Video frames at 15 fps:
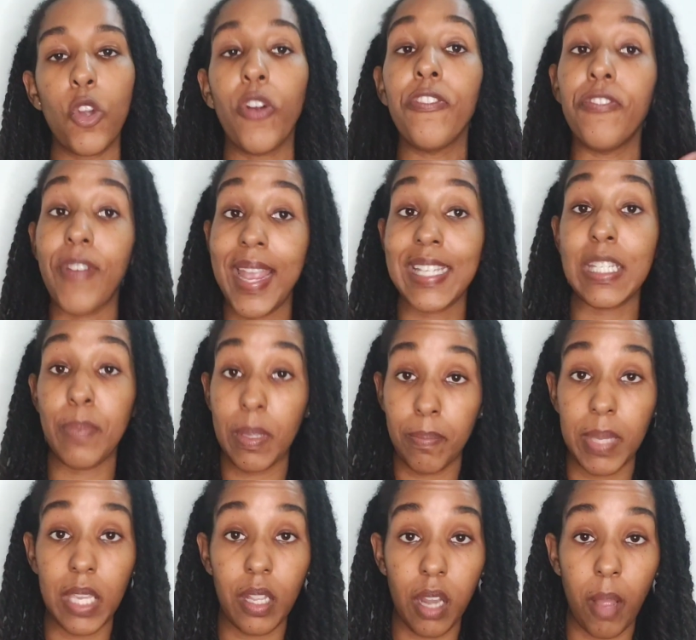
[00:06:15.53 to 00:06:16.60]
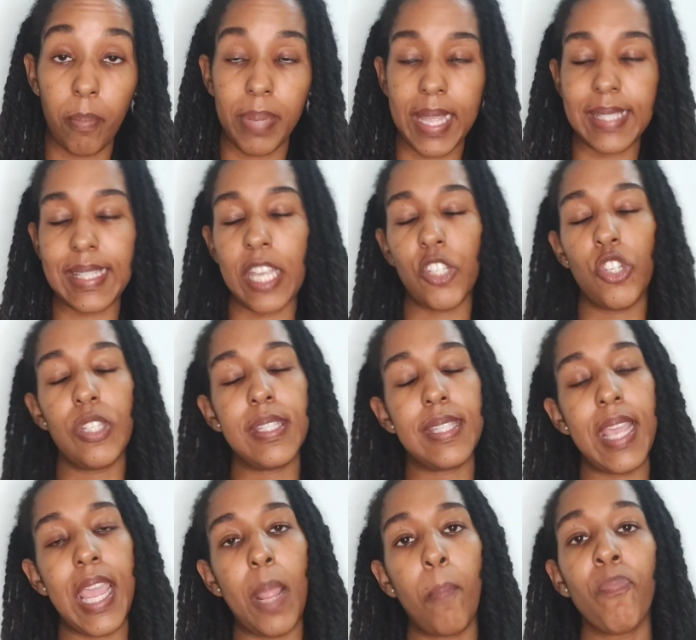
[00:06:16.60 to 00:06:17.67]
or vitamin B complex, I should
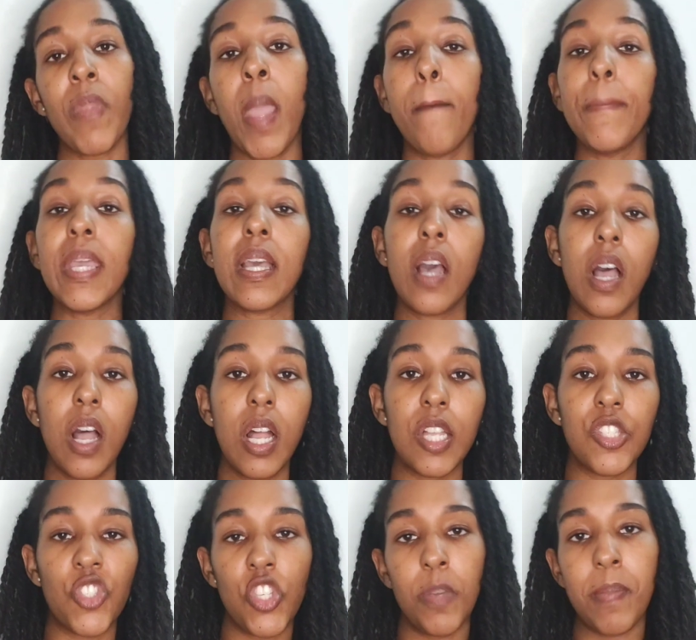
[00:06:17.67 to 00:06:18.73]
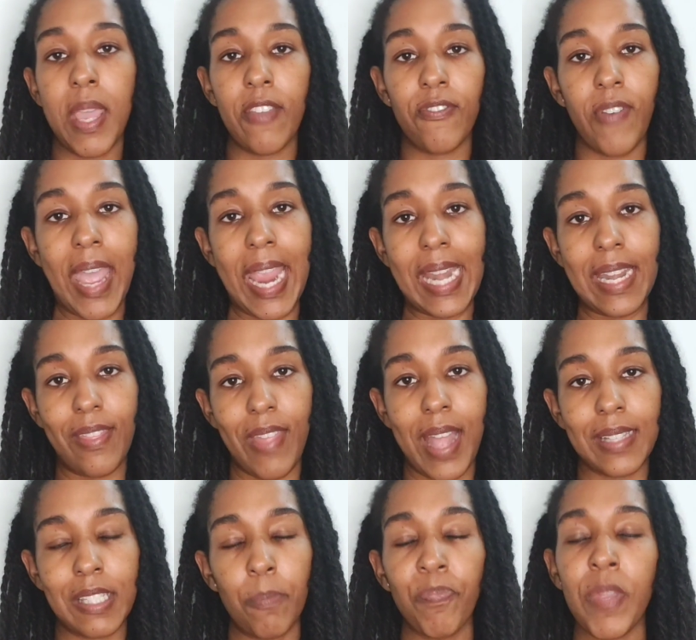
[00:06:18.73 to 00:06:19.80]
say, because you may find
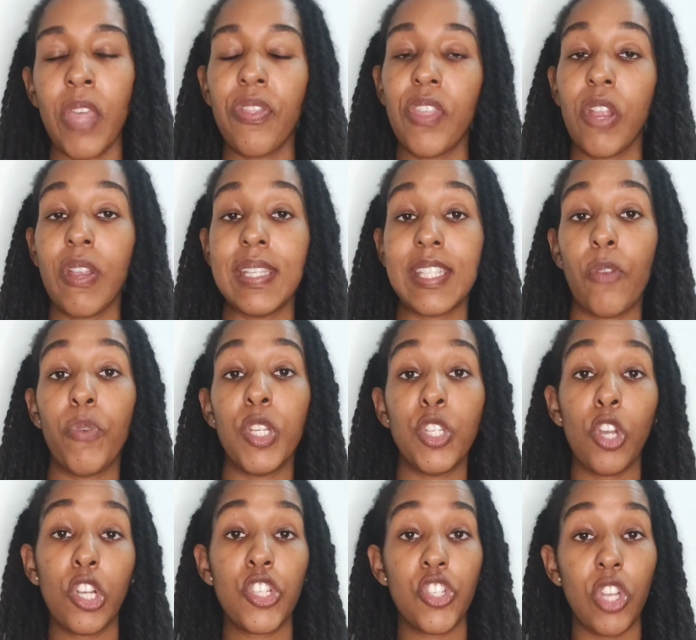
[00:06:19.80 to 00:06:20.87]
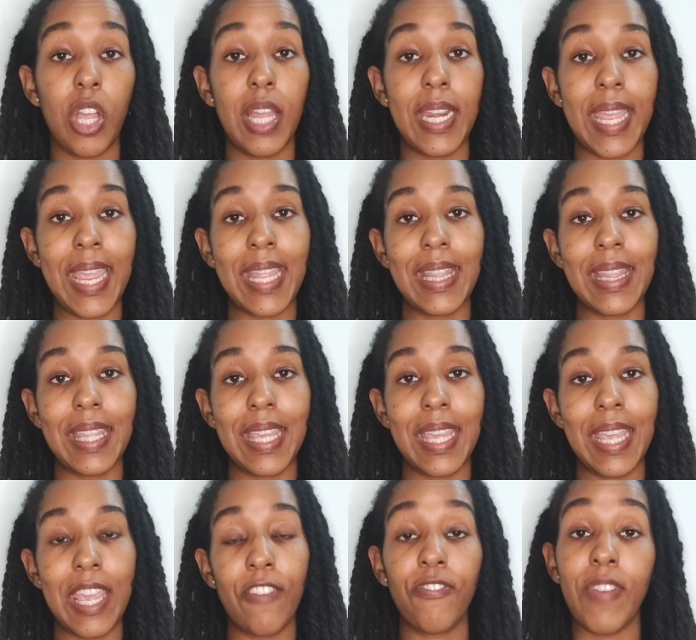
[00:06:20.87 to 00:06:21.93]
that there is a reduction in
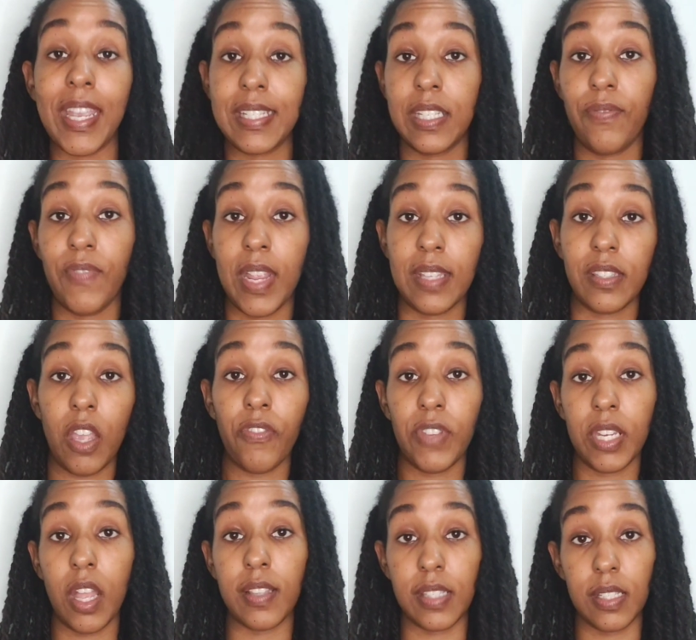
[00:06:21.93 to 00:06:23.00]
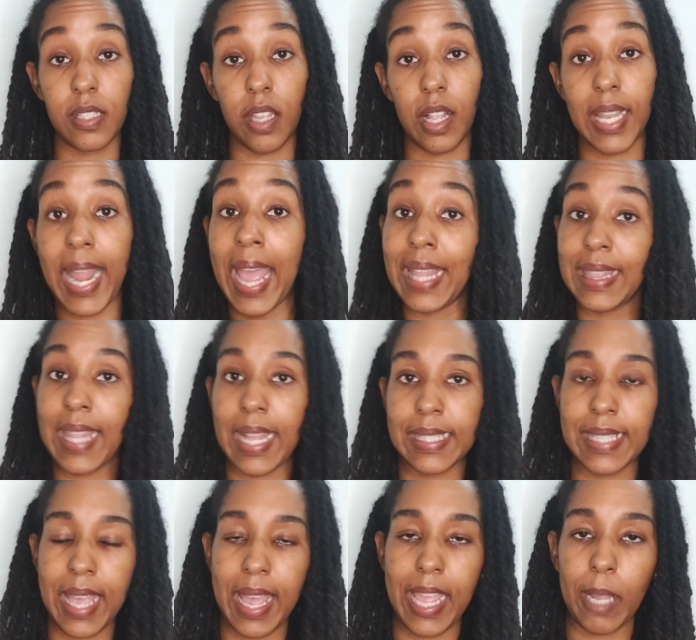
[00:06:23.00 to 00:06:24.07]
the effectiveness of inositol at that
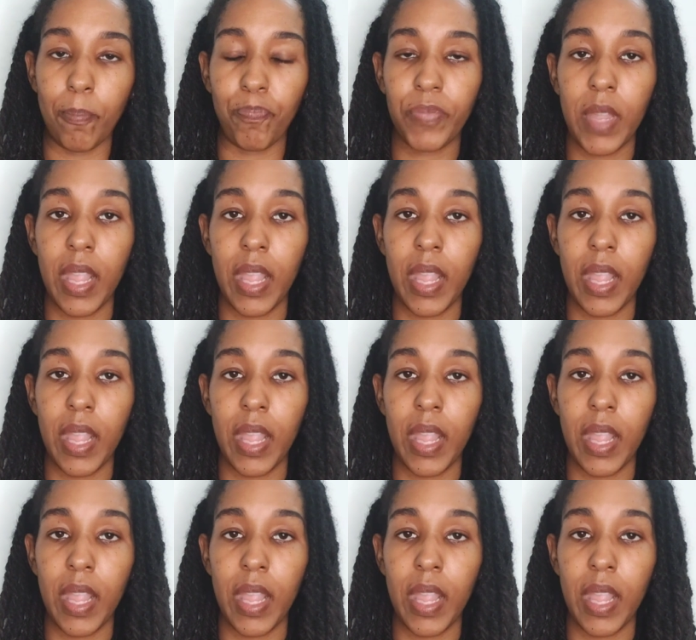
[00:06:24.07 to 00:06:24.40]
time.